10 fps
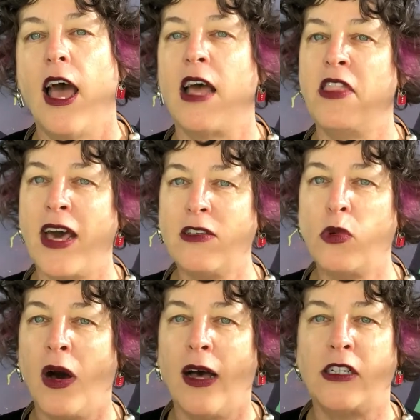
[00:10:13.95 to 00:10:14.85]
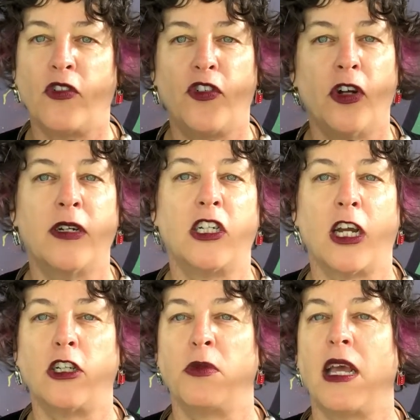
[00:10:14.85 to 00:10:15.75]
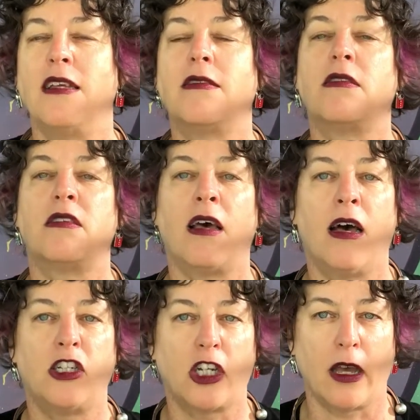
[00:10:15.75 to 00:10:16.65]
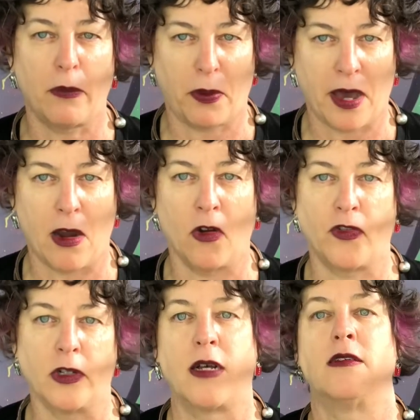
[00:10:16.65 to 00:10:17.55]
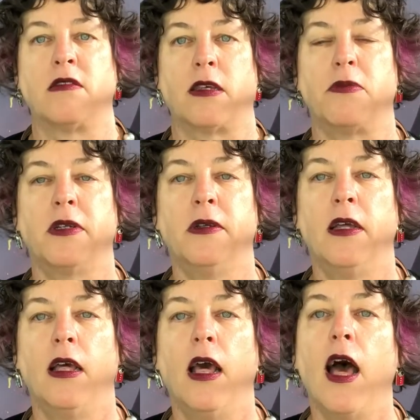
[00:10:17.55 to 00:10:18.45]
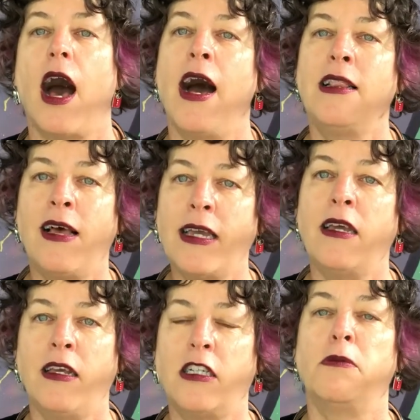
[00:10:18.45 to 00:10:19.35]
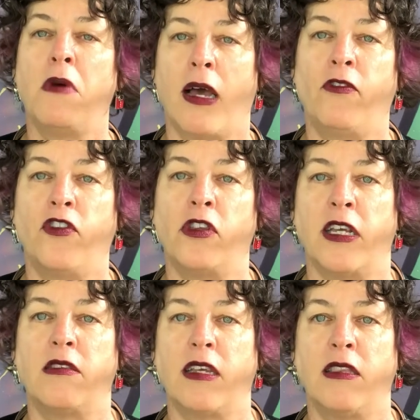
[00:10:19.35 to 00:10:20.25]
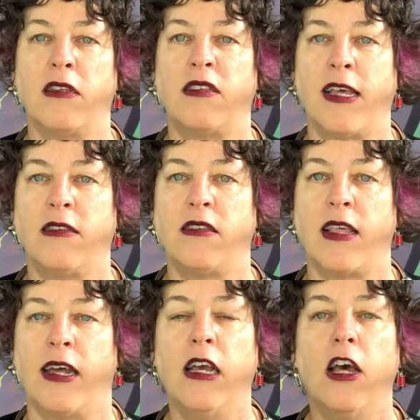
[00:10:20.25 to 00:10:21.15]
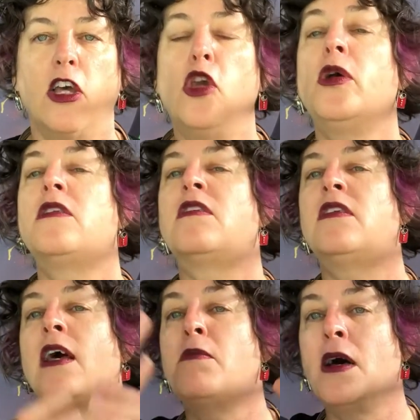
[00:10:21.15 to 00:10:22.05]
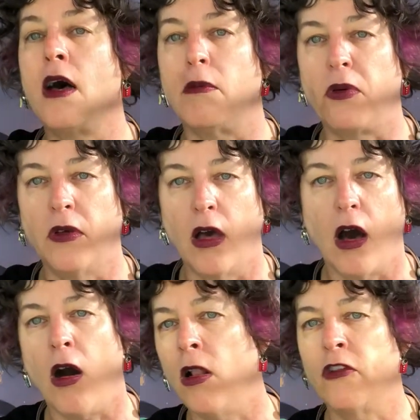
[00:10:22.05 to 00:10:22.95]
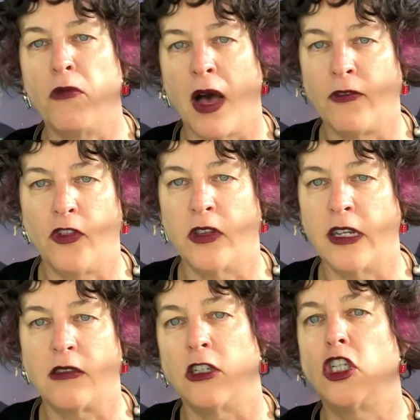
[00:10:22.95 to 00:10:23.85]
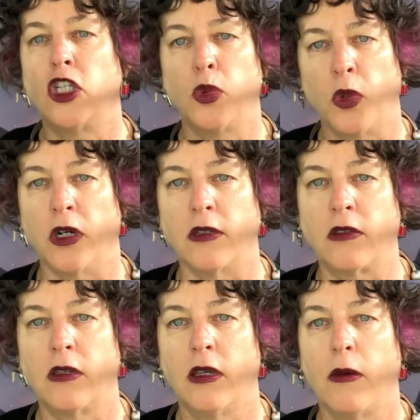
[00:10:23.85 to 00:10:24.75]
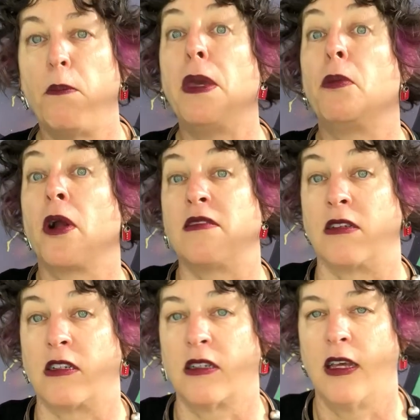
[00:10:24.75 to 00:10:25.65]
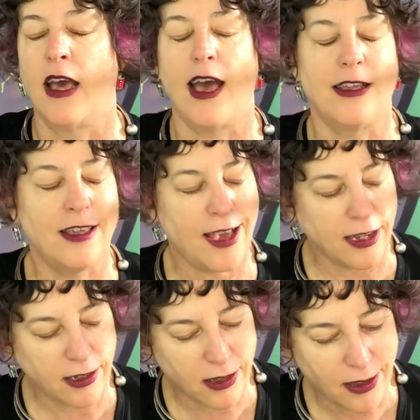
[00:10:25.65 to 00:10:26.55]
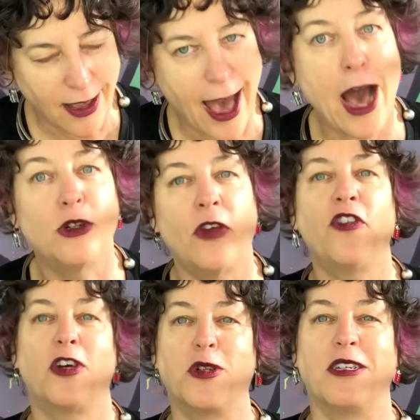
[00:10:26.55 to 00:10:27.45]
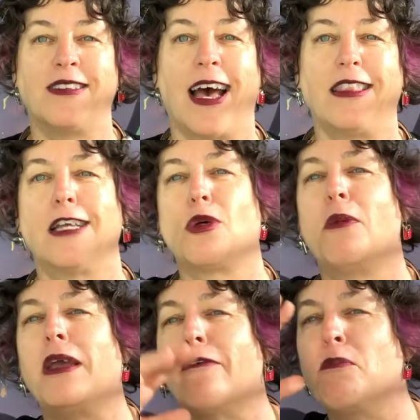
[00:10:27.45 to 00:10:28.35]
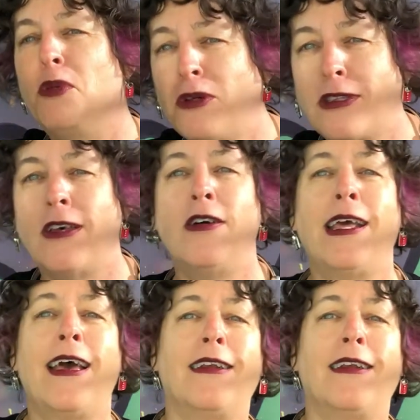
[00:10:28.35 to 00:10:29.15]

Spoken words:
And that is why deferring judgment is such a powerful concept. I liken it to mindfulness in the sense that you could sum up all of mindfulness in 2 words: be present. And yet, how difficult is that? That's why we have books on it